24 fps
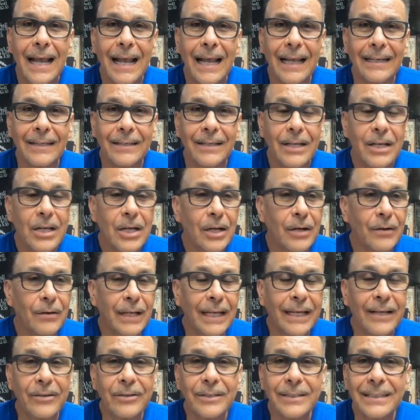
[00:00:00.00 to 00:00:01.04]
and
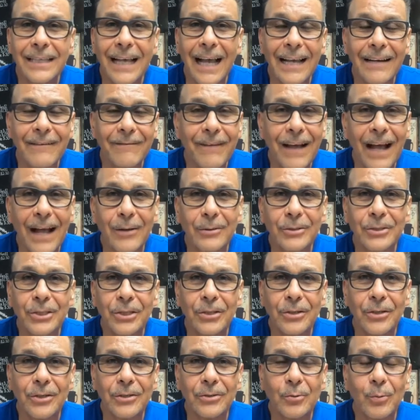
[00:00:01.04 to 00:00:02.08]
hillside
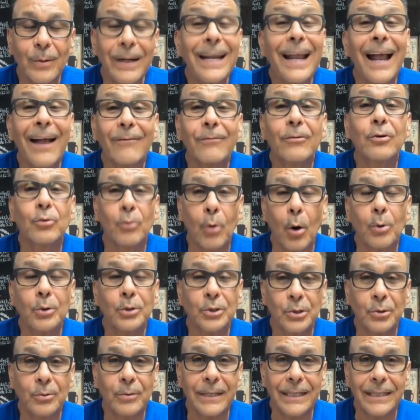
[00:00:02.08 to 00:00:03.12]
vouchers. We have
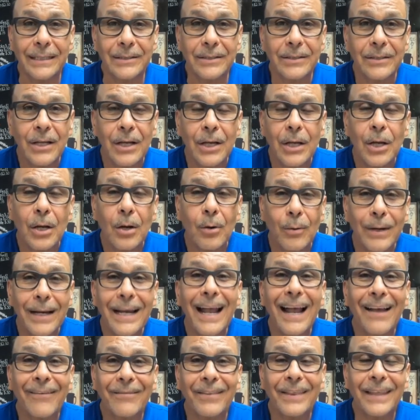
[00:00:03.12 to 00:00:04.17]
groceries. We
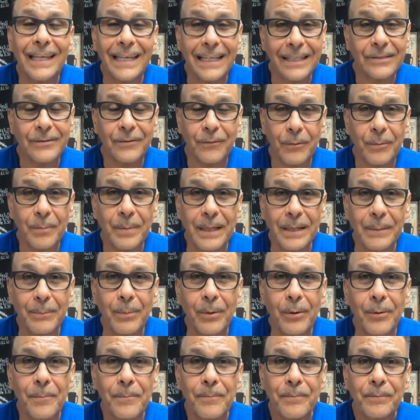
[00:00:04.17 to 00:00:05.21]
have things for
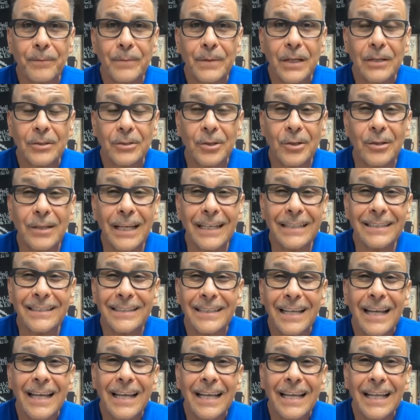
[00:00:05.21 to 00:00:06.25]
people. So
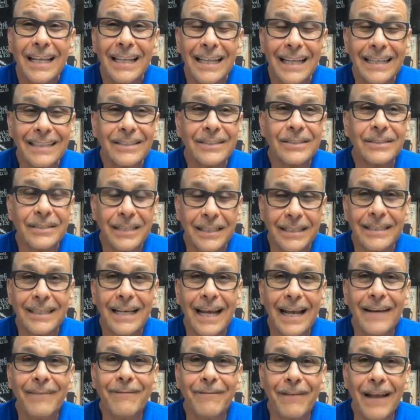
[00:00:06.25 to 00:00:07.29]
let's
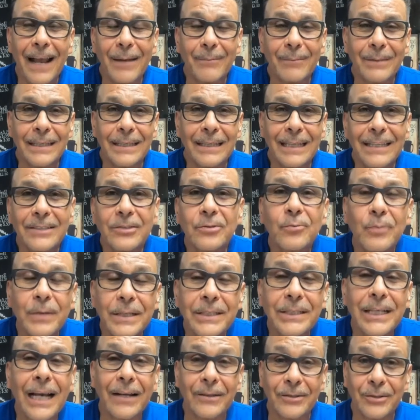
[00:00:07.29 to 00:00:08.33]
today, family, let's
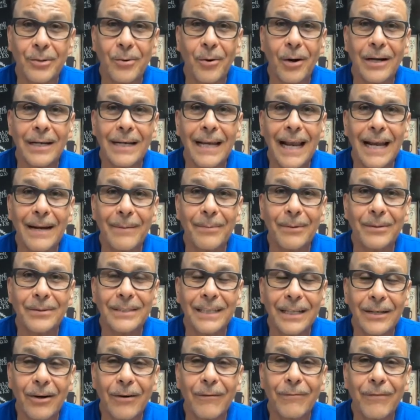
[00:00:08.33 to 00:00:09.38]
reach out to our
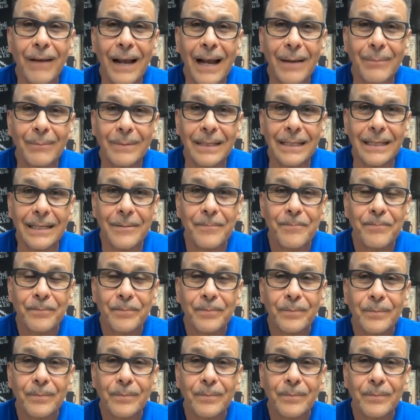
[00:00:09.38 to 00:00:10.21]
neighbors and our family